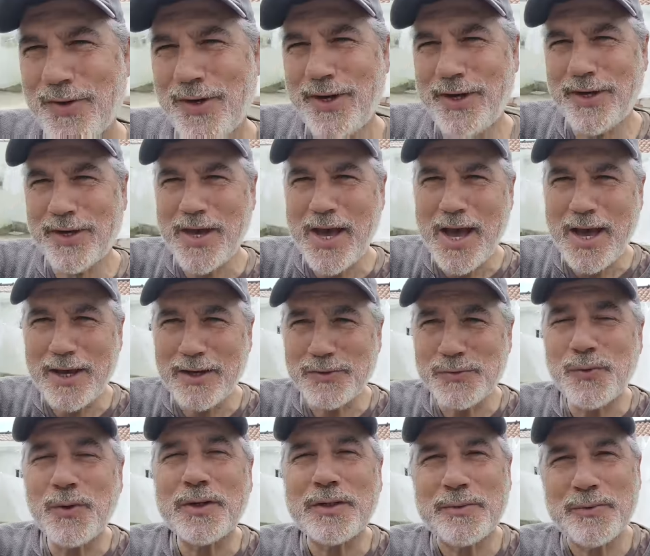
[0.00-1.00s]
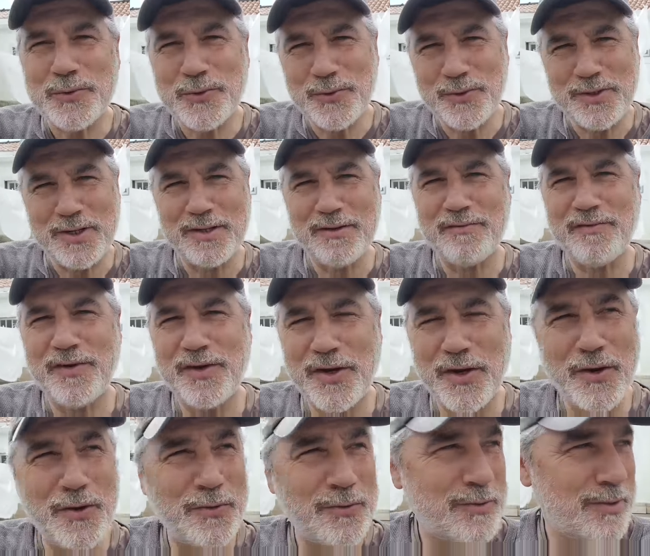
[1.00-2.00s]
Hey guys, welcome to another
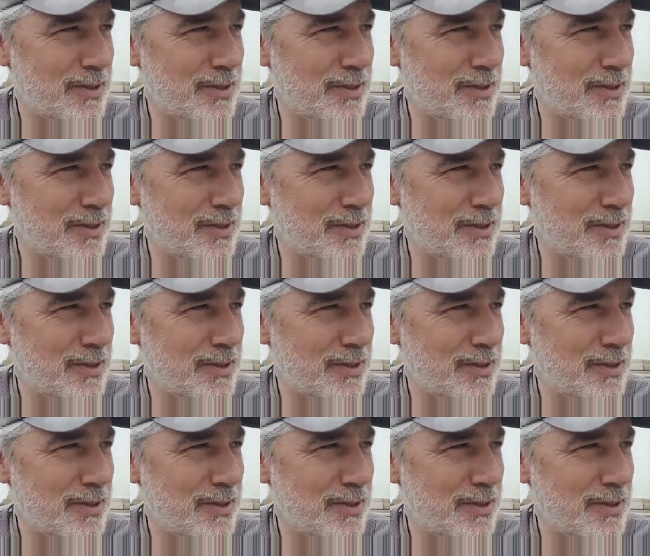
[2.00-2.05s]
video.